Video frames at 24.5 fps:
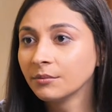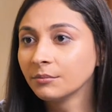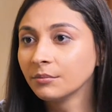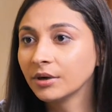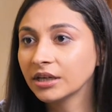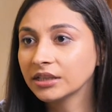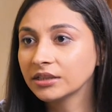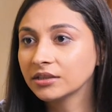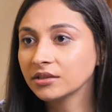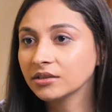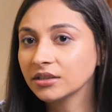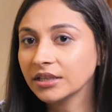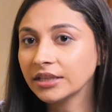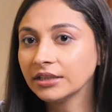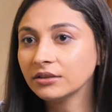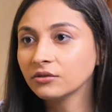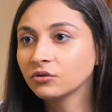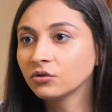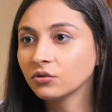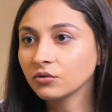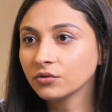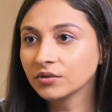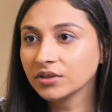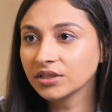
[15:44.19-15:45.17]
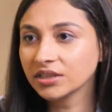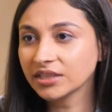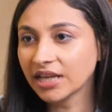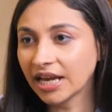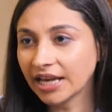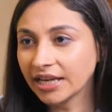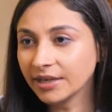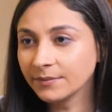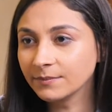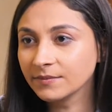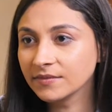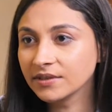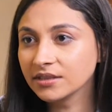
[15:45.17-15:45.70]
But in those
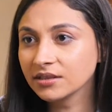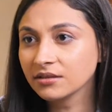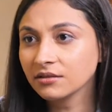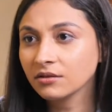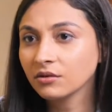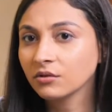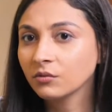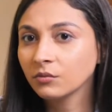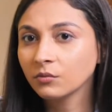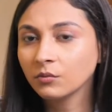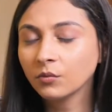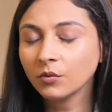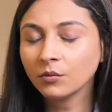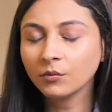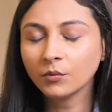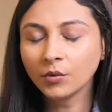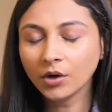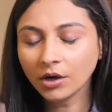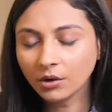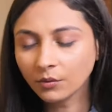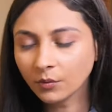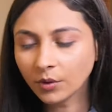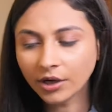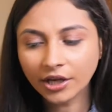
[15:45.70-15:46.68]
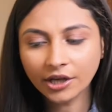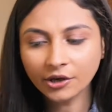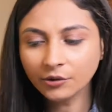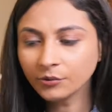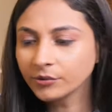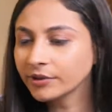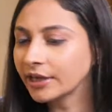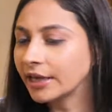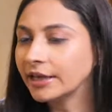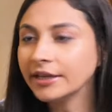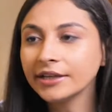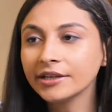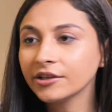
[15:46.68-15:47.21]
times, what are you
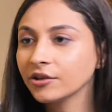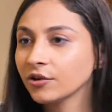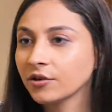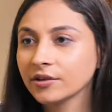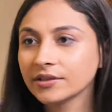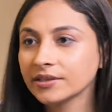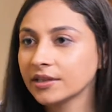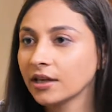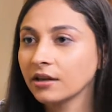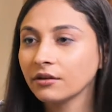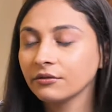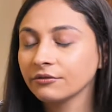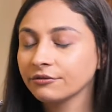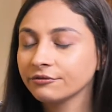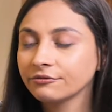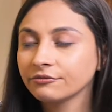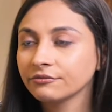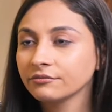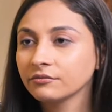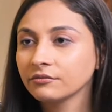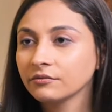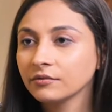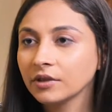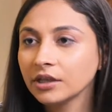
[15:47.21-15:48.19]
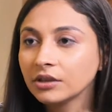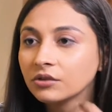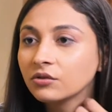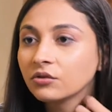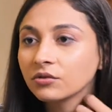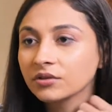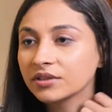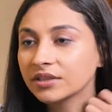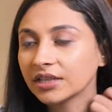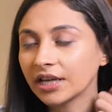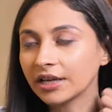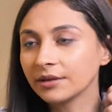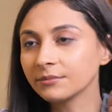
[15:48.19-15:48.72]
telling yourself in
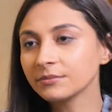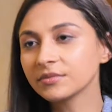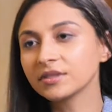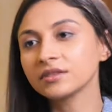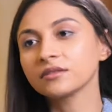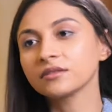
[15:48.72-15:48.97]
those times?